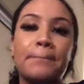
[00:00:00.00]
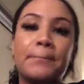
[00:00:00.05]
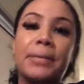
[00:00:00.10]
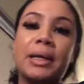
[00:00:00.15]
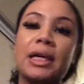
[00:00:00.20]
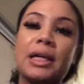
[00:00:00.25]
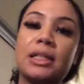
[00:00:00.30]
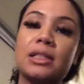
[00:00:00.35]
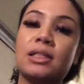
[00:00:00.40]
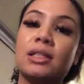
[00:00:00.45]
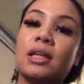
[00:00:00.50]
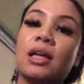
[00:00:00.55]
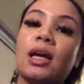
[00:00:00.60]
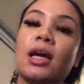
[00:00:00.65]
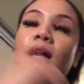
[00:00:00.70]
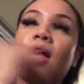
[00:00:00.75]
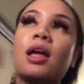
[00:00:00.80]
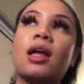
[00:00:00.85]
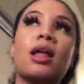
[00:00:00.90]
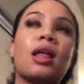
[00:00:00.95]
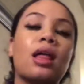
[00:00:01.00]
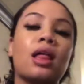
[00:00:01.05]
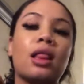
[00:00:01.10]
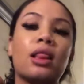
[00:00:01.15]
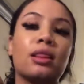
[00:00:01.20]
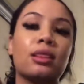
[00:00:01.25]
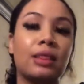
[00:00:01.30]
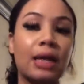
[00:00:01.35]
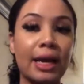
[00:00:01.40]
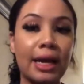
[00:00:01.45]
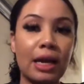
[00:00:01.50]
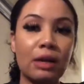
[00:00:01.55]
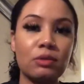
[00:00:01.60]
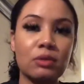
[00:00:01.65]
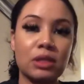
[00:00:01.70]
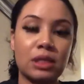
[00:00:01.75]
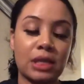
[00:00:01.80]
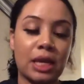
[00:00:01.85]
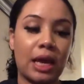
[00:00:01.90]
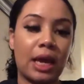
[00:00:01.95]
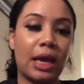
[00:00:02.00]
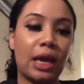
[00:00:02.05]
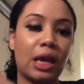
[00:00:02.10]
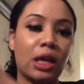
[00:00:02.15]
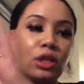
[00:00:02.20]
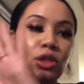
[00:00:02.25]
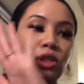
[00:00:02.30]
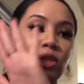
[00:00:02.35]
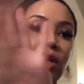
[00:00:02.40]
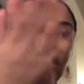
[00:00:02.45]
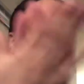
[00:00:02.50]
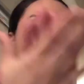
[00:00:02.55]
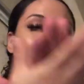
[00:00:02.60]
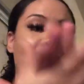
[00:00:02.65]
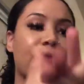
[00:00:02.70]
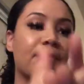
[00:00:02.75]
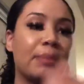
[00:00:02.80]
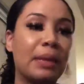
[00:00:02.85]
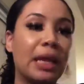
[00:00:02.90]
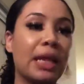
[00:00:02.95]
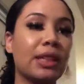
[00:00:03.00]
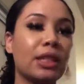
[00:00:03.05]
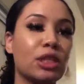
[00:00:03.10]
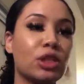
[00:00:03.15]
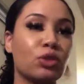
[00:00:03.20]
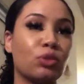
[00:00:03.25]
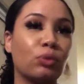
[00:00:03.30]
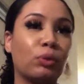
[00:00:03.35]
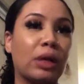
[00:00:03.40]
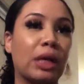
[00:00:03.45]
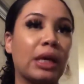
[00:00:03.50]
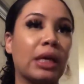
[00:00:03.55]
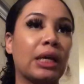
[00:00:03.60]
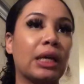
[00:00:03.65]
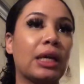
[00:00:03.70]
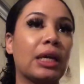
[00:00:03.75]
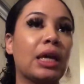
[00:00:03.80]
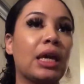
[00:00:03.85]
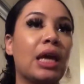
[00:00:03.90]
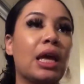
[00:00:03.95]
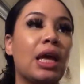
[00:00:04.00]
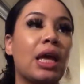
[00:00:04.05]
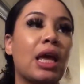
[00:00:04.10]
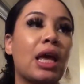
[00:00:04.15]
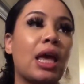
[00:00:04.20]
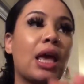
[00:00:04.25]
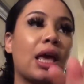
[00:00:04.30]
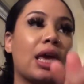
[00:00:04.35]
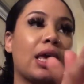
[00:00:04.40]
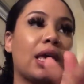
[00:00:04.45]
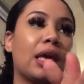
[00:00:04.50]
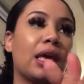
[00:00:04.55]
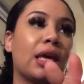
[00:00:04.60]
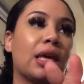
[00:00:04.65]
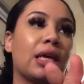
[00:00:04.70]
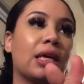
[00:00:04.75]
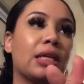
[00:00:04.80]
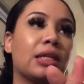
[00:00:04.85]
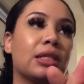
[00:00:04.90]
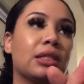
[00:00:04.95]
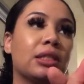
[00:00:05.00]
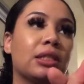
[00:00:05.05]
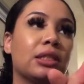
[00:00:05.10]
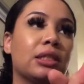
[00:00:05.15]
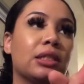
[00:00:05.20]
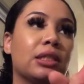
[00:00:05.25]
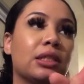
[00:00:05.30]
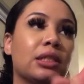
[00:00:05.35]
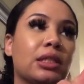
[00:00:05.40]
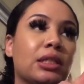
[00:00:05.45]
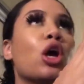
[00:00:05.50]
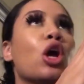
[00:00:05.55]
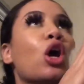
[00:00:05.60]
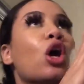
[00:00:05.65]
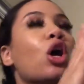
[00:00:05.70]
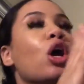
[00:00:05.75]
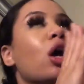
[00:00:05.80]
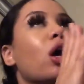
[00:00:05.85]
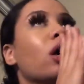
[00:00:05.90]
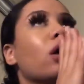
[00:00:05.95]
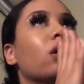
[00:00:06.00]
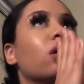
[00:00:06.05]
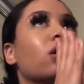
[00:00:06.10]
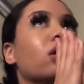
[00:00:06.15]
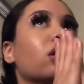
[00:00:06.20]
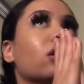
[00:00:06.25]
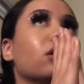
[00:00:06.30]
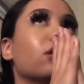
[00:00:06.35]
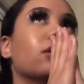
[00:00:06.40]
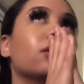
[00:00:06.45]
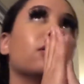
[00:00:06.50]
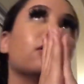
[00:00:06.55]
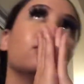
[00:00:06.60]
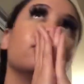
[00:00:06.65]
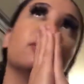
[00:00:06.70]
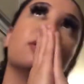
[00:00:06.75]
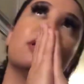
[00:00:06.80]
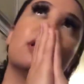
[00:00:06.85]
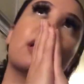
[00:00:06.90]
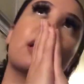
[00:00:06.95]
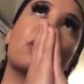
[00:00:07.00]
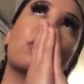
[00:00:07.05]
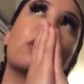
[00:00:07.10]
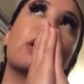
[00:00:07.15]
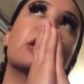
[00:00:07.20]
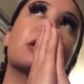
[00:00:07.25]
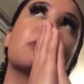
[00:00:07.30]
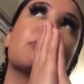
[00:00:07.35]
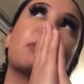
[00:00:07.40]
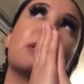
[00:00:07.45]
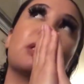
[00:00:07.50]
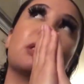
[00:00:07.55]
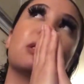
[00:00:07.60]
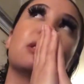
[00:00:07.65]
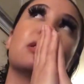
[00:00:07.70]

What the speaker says: But like I was saying, so yeah, I've been in this rut, and how do I explain